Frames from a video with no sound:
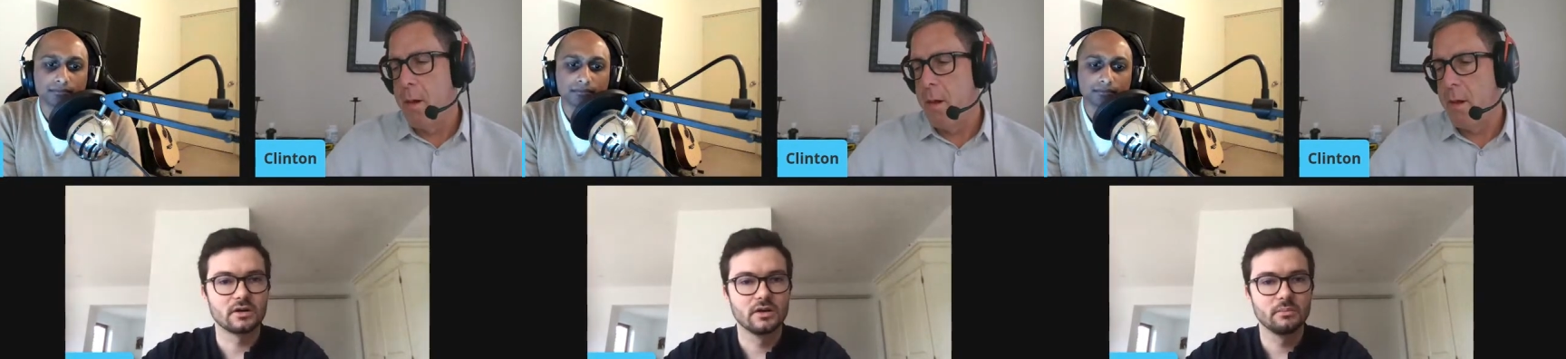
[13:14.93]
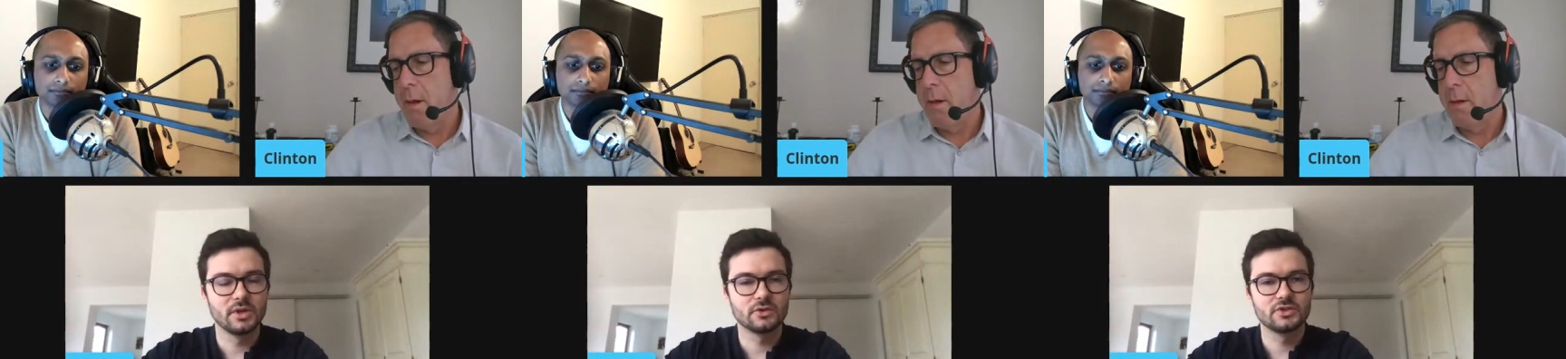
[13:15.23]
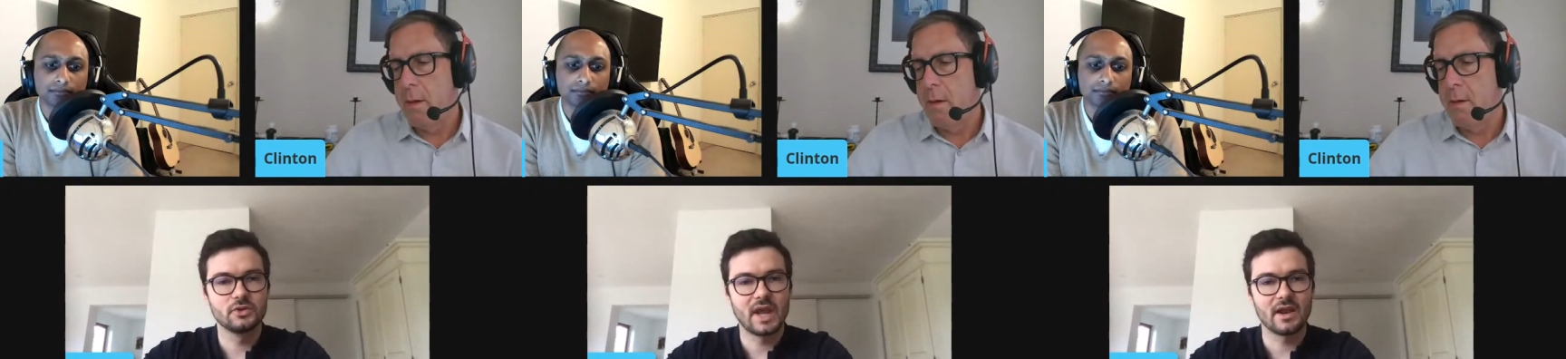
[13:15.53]
Speaker 1: because you
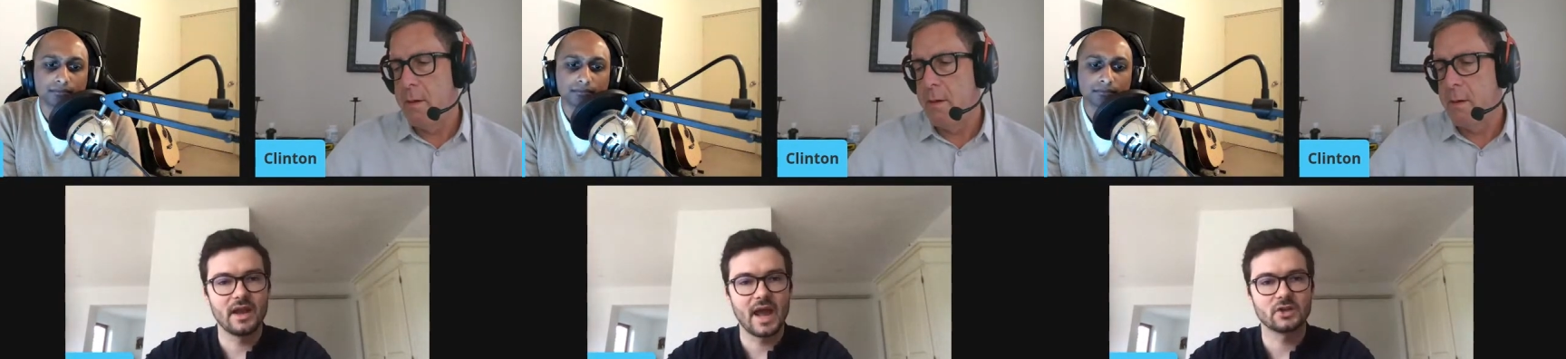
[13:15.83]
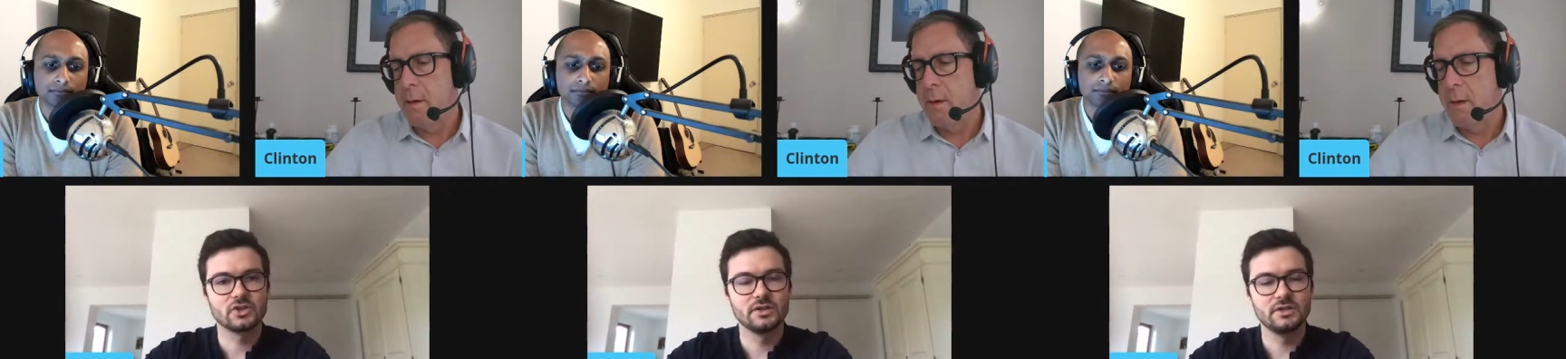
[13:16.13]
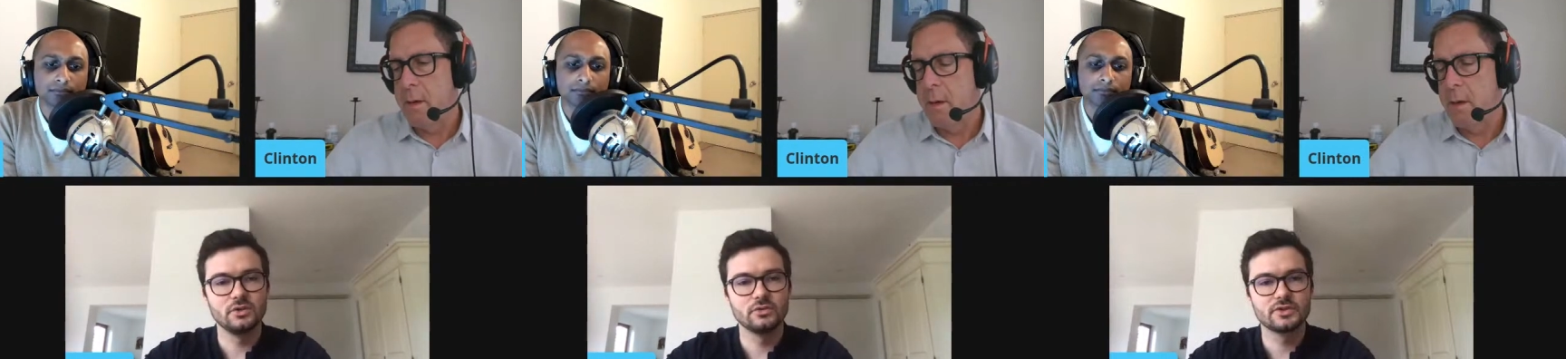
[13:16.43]
can actually
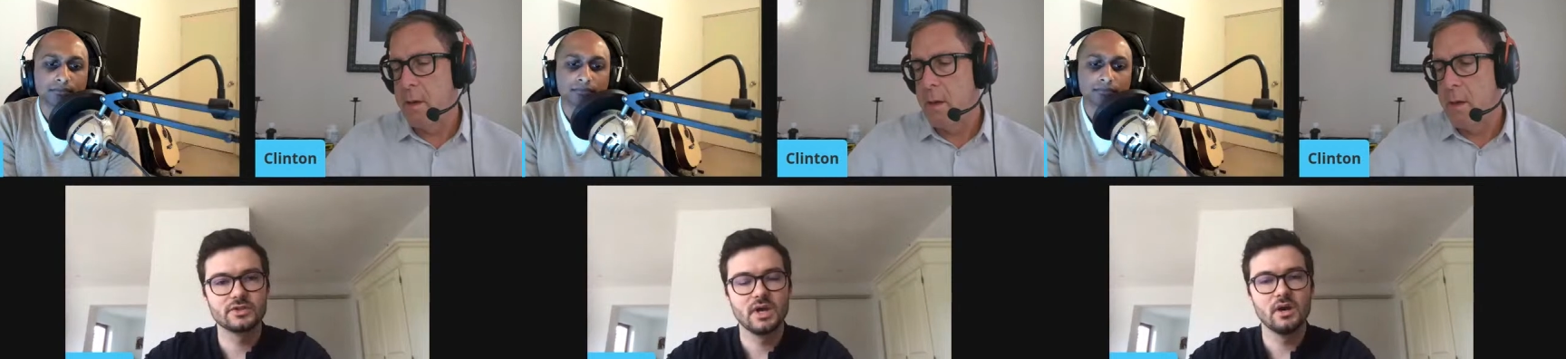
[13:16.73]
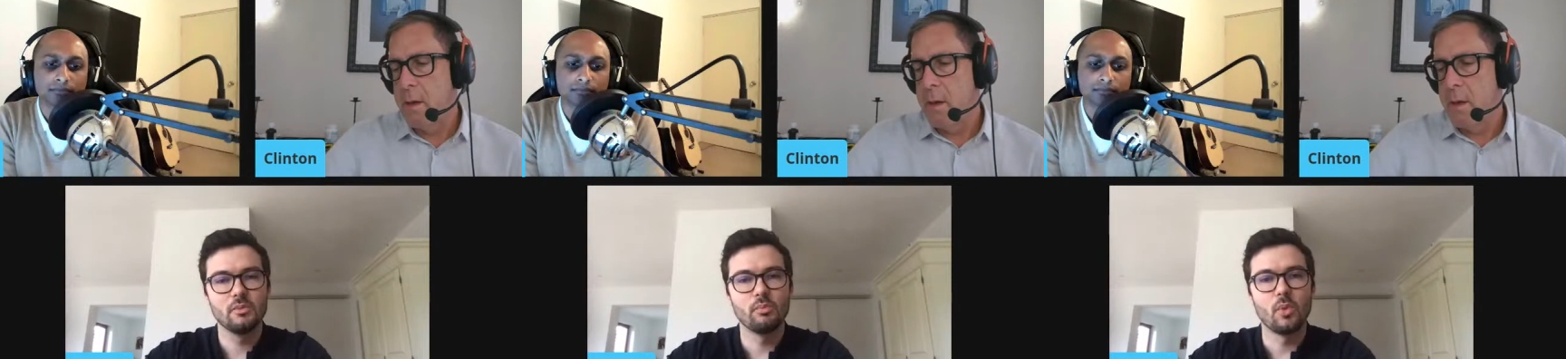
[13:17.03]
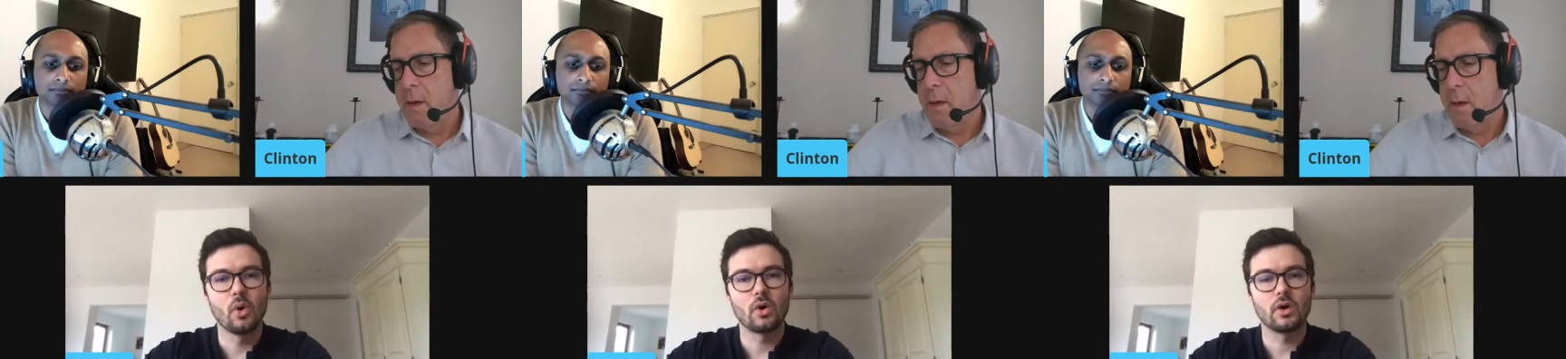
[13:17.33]
use
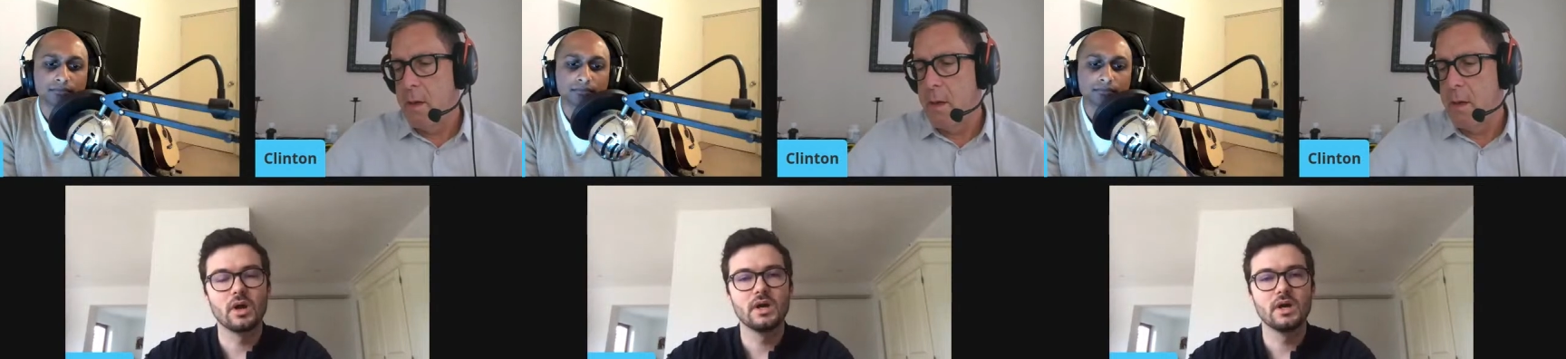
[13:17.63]
more